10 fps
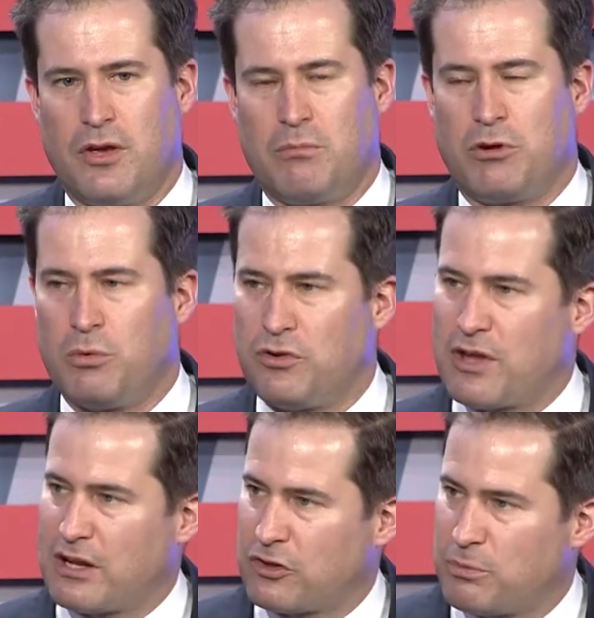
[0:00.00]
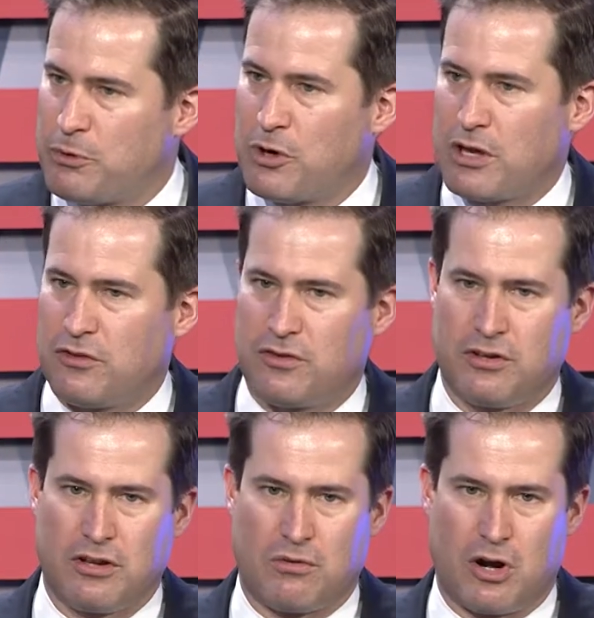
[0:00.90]
But it was that experience in
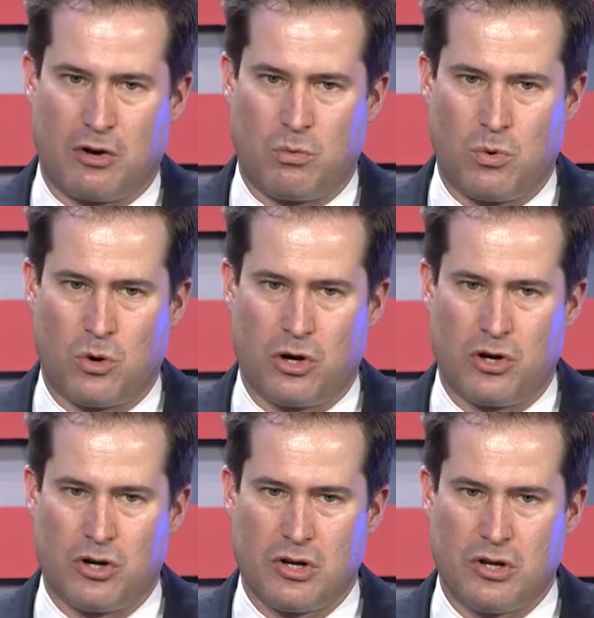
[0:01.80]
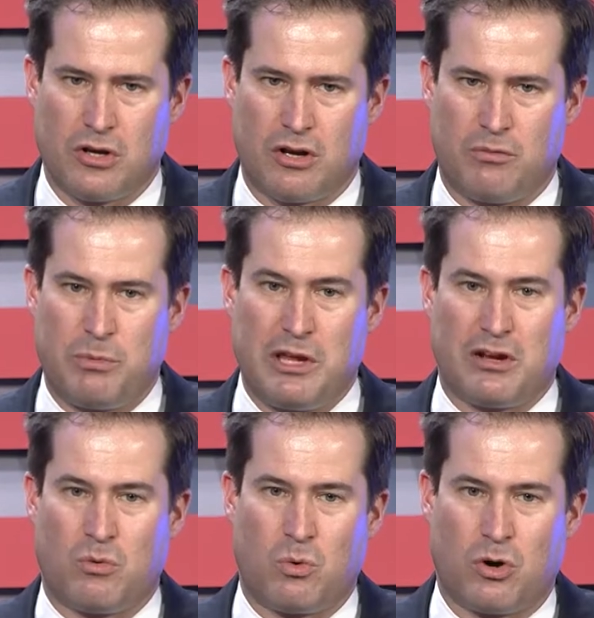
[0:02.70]
the Iraq War, of being
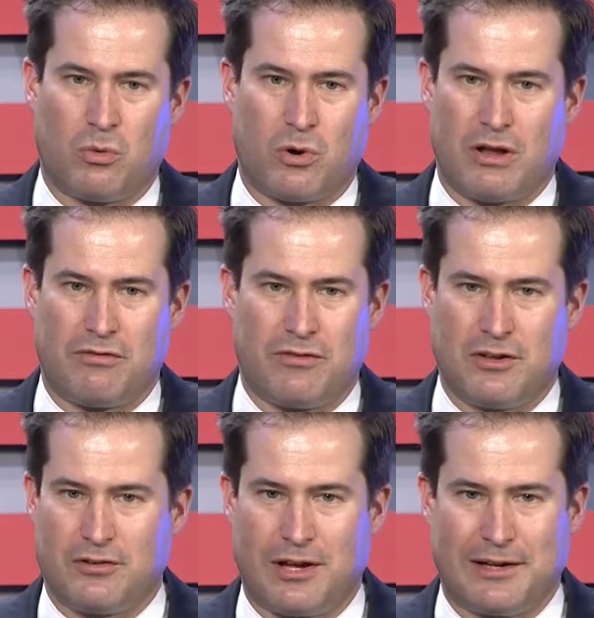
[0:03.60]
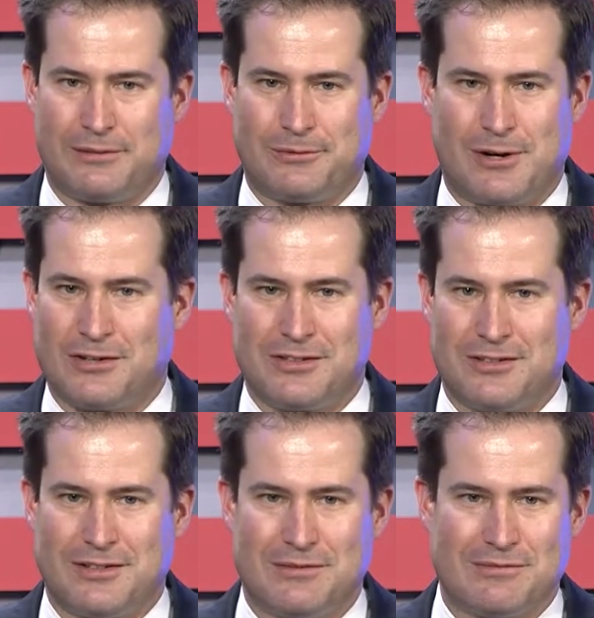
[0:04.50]
in a war where I feel like
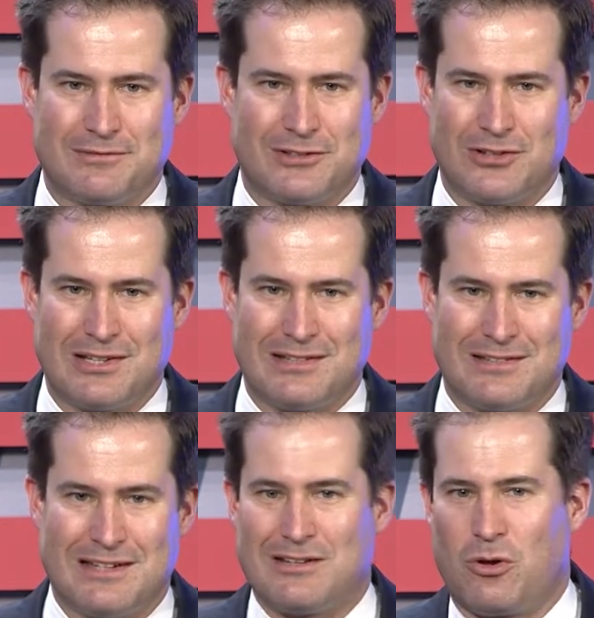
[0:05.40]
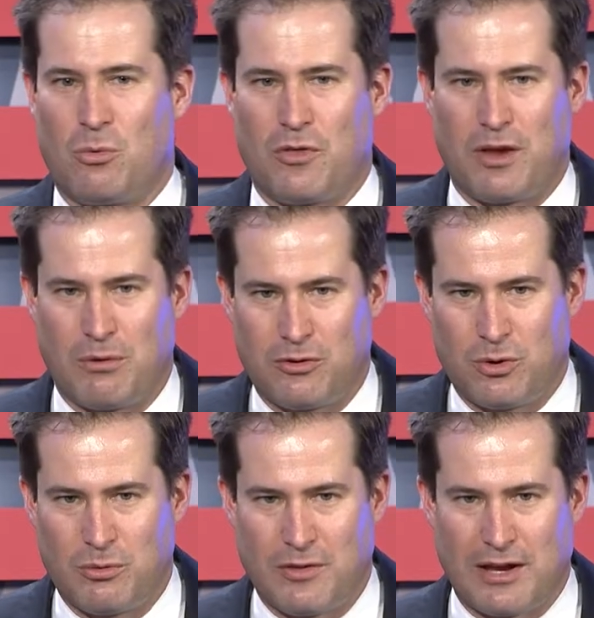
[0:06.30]
Washington really didn't know what they were
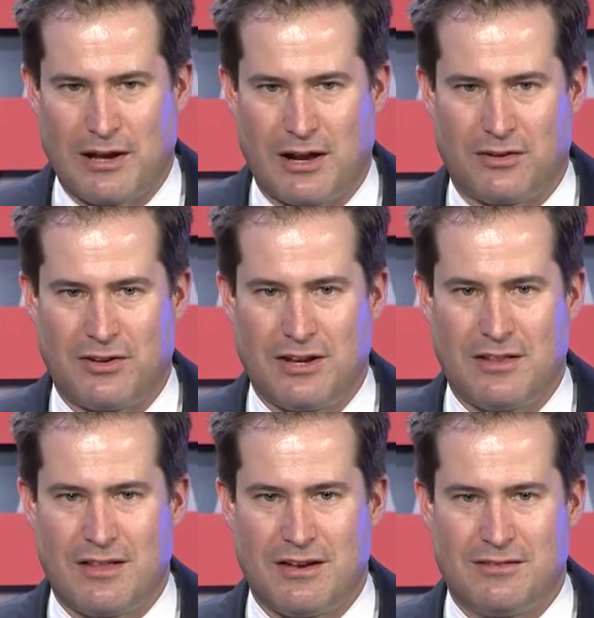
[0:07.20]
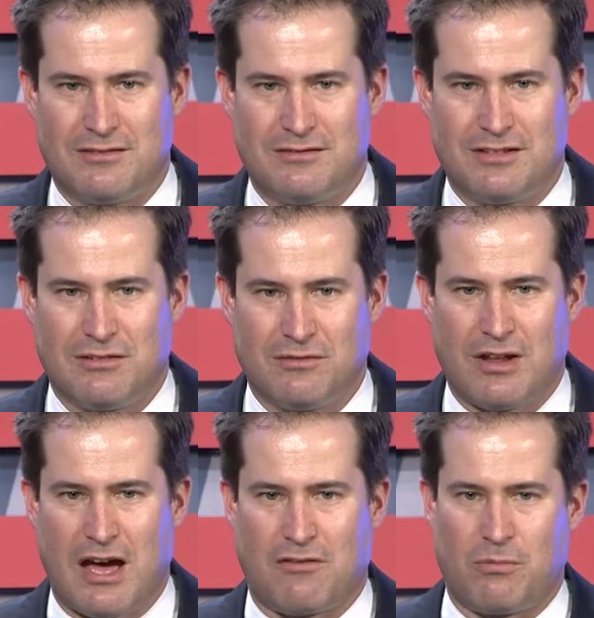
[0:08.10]
doing when they got us in and then didn't
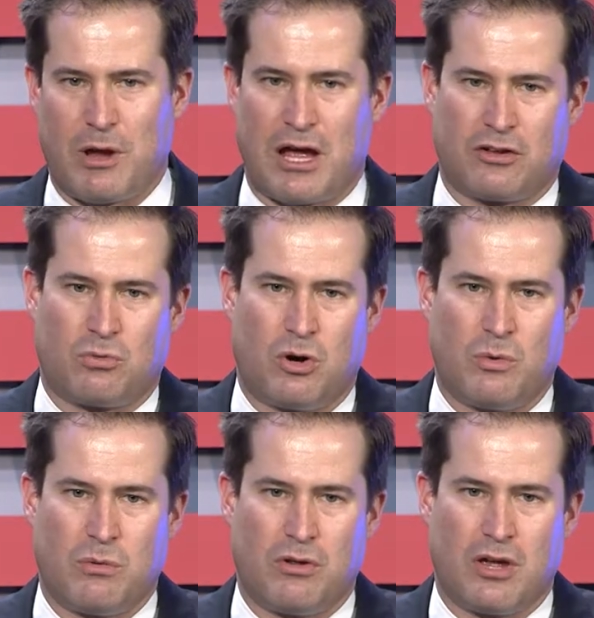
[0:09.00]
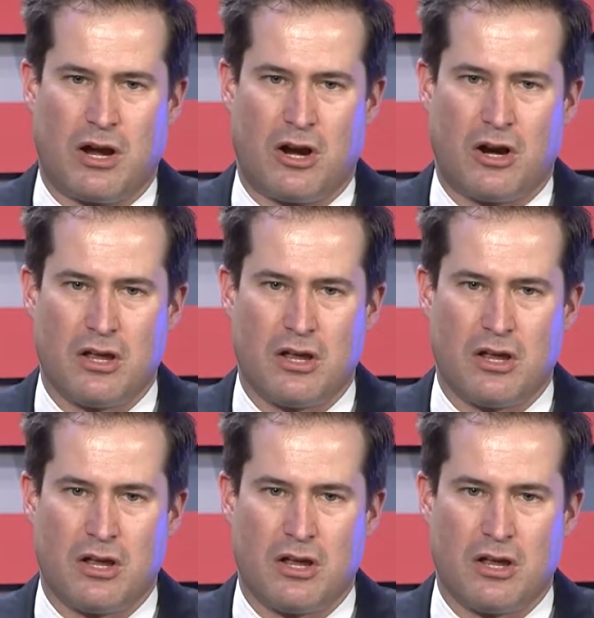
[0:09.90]
have our backs while we were there,